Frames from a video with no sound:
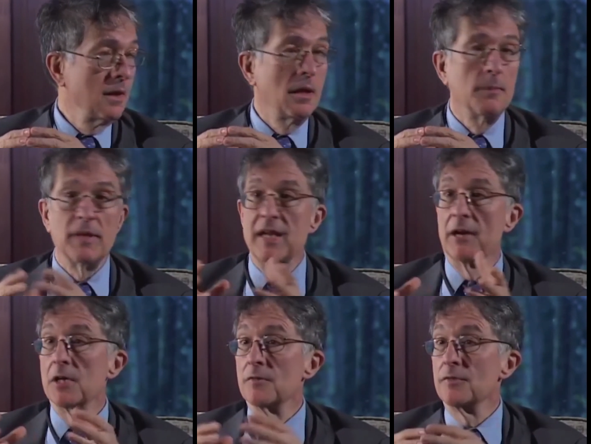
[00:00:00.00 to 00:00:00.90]
Um, in the
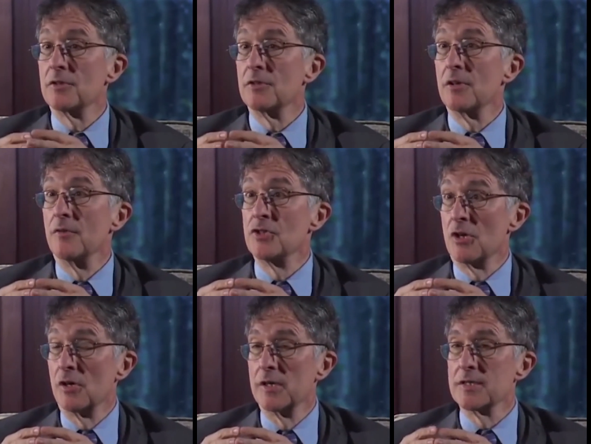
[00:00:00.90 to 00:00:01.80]
area of, of
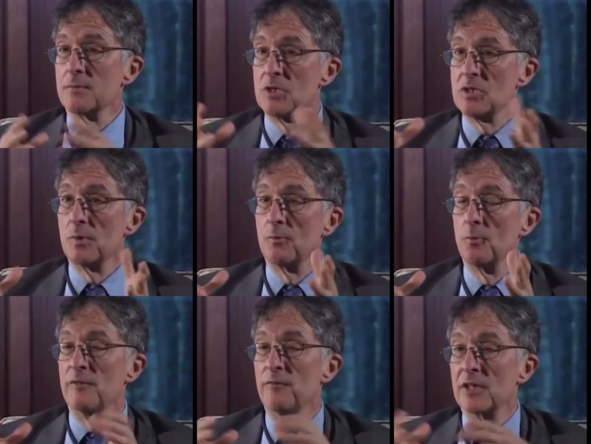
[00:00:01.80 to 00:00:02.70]
journalism, which
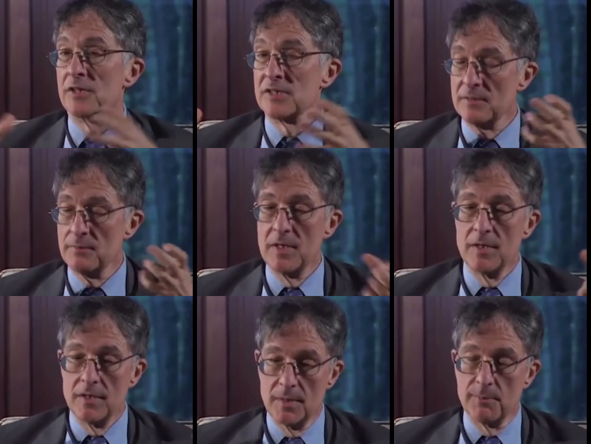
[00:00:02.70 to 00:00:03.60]
we feel is the,
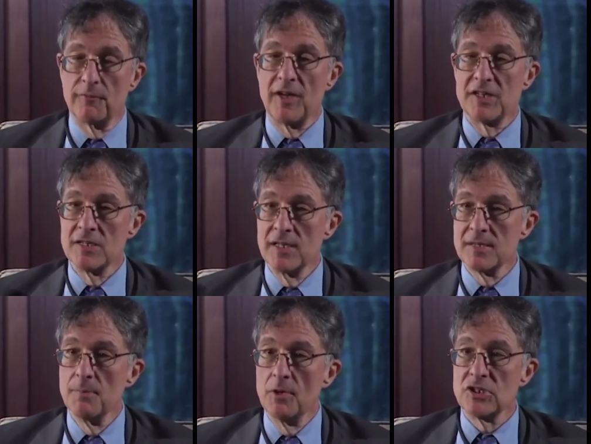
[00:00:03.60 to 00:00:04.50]
the profession
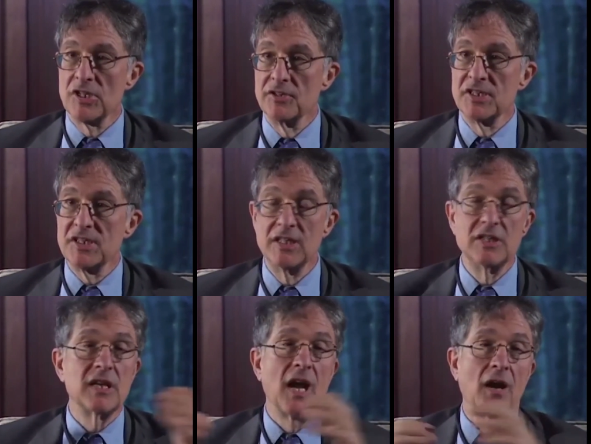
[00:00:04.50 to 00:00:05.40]
that's most under
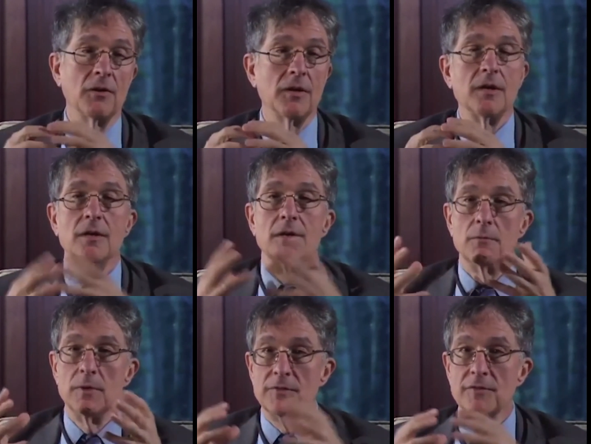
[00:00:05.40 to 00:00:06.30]
siege now,
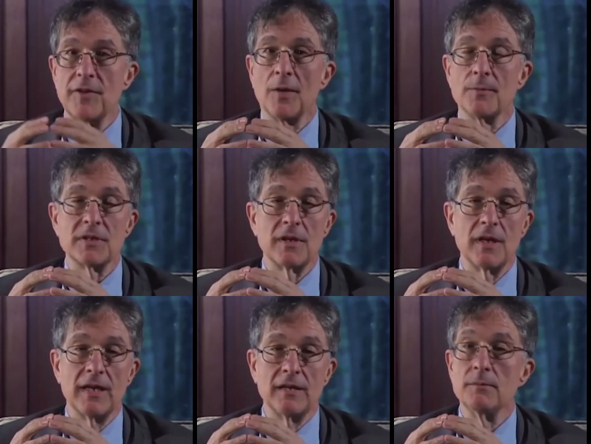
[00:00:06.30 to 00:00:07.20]
we've developed
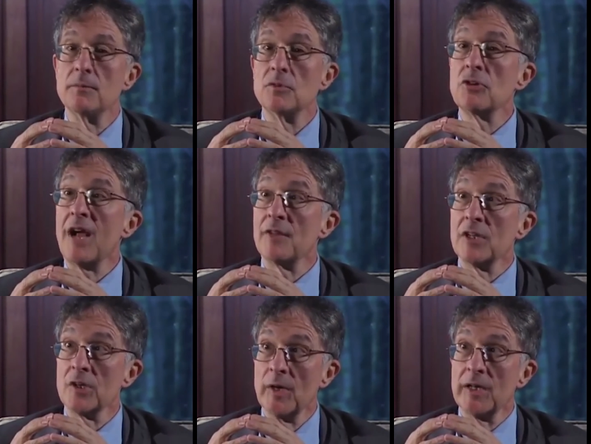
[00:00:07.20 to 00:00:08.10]
a
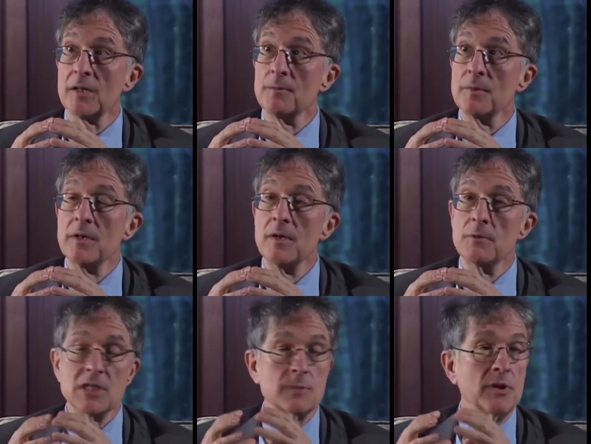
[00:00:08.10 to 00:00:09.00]
traveling curriculum,
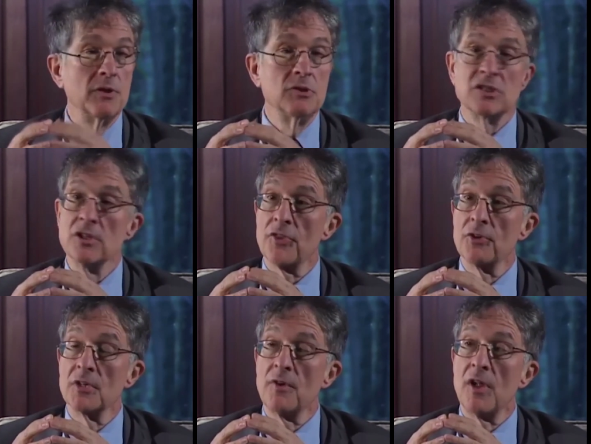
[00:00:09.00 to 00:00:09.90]
which has been used in a
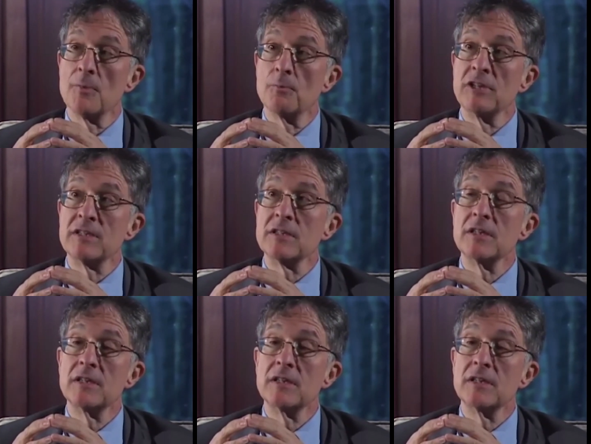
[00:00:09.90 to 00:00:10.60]
third of all the print